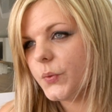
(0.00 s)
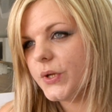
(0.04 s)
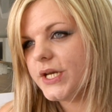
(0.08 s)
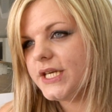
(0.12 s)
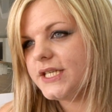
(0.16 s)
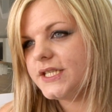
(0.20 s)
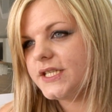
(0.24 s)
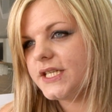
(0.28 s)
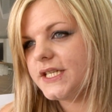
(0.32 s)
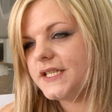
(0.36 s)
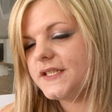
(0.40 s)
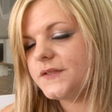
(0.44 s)

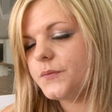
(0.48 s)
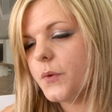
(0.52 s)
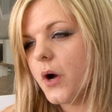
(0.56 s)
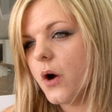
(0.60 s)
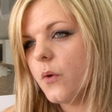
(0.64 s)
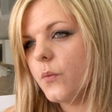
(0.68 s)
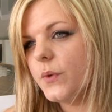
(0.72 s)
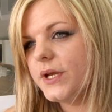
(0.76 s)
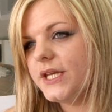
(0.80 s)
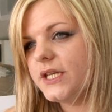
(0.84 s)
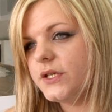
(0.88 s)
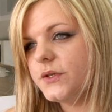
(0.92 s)
which is
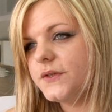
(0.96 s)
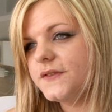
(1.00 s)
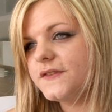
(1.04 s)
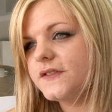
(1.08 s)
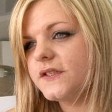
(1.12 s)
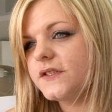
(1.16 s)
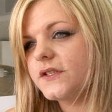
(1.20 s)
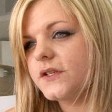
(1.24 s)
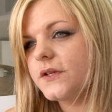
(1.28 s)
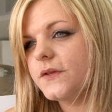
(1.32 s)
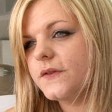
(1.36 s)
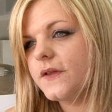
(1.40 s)
what we
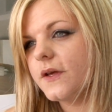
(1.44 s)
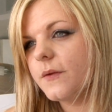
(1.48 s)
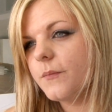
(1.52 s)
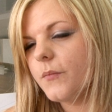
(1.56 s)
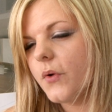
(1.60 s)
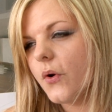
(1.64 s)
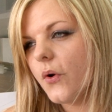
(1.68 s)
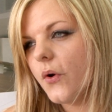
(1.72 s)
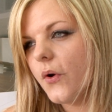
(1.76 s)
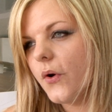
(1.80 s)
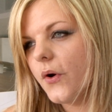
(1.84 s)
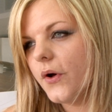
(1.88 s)
use to do the
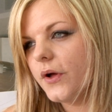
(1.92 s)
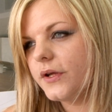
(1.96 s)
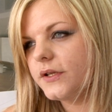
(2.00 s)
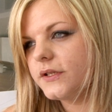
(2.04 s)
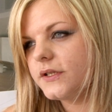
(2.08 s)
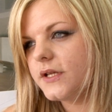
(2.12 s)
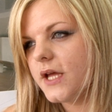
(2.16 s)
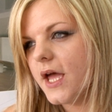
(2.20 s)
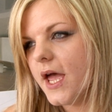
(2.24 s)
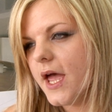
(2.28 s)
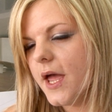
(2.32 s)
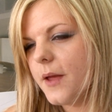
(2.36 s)
more
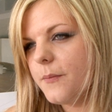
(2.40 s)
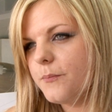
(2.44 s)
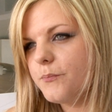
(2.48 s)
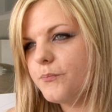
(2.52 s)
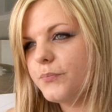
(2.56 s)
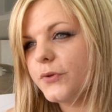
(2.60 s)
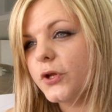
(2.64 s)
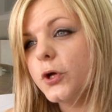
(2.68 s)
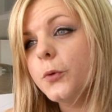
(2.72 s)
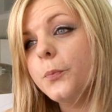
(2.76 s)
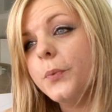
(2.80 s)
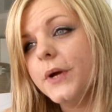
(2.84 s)

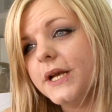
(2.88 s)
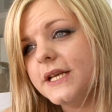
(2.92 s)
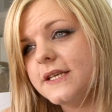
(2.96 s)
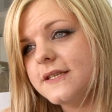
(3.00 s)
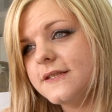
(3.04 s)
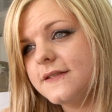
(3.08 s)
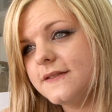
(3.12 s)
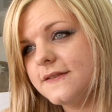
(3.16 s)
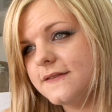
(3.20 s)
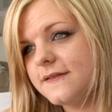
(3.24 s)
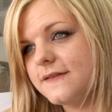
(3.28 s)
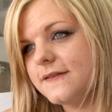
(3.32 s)

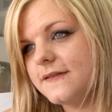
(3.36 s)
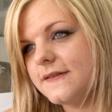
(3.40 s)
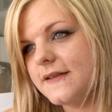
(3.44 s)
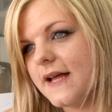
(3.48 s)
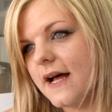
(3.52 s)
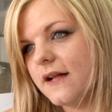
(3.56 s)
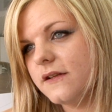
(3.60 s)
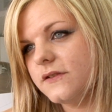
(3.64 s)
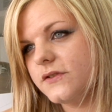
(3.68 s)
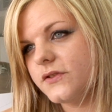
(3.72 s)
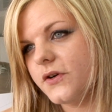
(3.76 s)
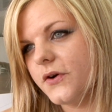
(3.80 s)
blueprint
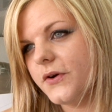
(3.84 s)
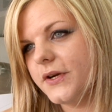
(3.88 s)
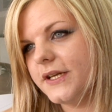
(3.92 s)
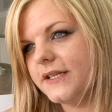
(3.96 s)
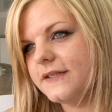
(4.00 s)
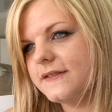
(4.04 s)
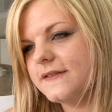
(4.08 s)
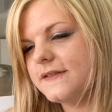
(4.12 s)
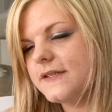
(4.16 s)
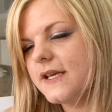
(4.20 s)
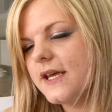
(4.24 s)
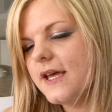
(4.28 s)
style
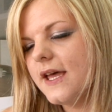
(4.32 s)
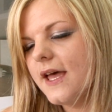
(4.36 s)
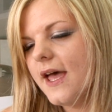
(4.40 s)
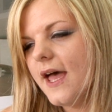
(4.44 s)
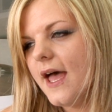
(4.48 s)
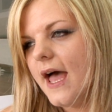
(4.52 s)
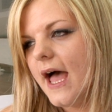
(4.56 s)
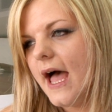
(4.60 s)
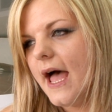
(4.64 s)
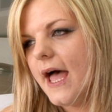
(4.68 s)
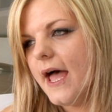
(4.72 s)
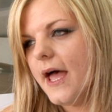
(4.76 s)
drawings.
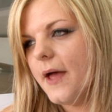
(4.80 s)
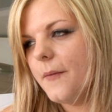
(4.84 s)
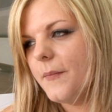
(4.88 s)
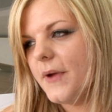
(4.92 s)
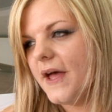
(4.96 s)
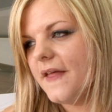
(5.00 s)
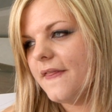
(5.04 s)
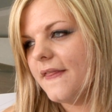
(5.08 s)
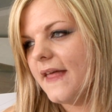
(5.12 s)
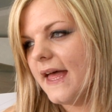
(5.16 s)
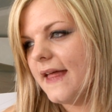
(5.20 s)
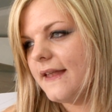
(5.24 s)

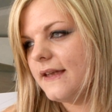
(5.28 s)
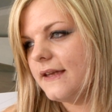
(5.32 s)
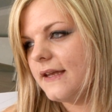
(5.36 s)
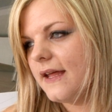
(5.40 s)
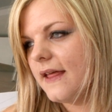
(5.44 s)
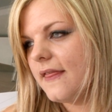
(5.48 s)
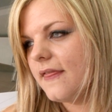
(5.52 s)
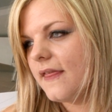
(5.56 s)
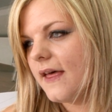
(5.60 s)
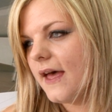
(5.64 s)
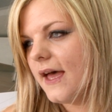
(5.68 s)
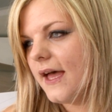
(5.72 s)
And then
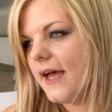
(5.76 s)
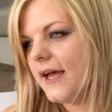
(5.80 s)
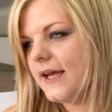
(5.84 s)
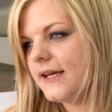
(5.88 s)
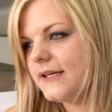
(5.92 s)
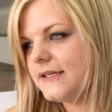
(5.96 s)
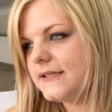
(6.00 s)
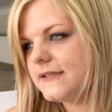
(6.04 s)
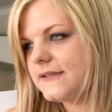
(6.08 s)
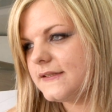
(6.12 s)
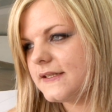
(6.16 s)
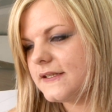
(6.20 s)

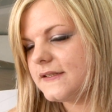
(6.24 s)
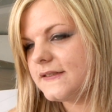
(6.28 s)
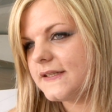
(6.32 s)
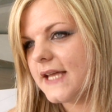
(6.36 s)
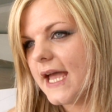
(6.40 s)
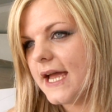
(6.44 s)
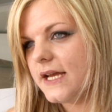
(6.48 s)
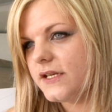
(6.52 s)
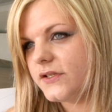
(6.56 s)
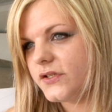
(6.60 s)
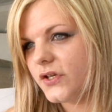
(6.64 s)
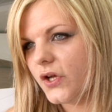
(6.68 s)
there's
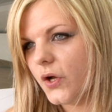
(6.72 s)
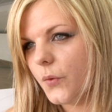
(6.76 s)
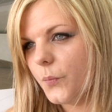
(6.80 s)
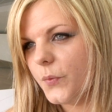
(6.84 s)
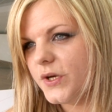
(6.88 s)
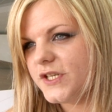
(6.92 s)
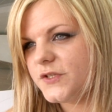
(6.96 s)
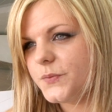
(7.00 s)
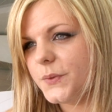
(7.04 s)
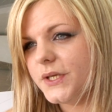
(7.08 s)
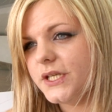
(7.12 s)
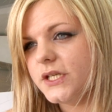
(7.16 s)
SketchUp,
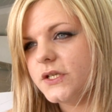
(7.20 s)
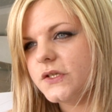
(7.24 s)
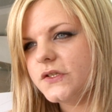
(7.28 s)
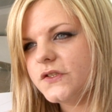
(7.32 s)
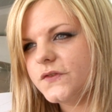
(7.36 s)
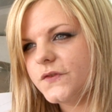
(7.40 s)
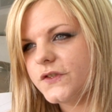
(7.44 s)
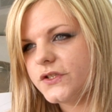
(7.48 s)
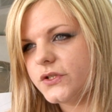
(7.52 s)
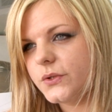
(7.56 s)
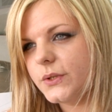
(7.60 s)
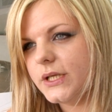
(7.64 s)
which we
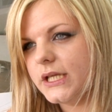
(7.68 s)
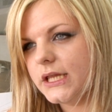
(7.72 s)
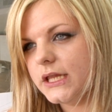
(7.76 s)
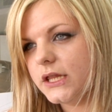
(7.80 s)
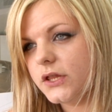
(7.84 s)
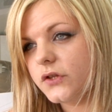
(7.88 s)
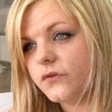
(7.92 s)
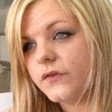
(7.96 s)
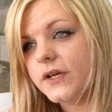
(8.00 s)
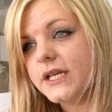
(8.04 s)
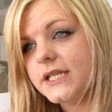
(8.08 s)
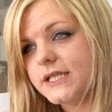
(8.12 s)
use for
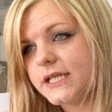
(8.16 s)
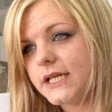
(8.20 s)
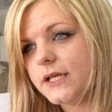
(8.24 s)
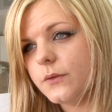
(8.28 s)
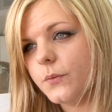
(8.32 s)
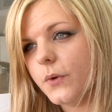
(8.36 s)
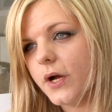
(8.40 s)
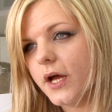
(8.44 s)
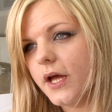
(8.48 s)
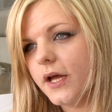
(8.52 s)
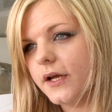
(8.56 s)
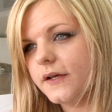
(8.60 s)
doing
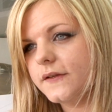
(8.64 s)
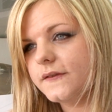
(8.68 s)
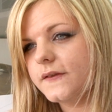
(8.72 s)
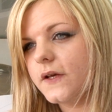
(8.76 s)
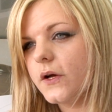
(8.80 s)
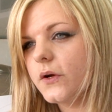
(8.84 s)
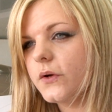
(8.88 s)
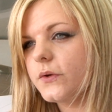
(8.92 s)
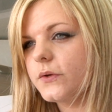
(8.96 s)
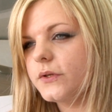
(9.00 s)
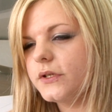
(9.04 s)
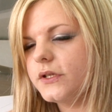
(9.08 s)
3D work.
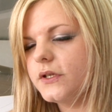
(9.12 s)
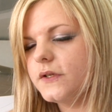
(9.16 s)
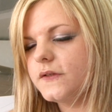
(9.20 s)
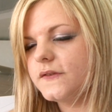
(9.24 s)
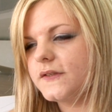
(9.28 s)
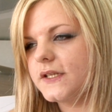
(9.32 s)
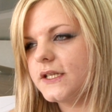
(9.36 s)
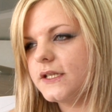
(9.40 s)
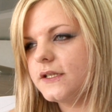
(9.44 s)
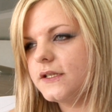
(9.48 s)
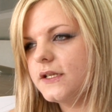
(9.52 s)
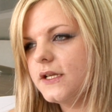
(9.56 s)
So
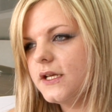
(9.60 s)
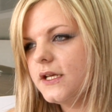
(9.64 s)
using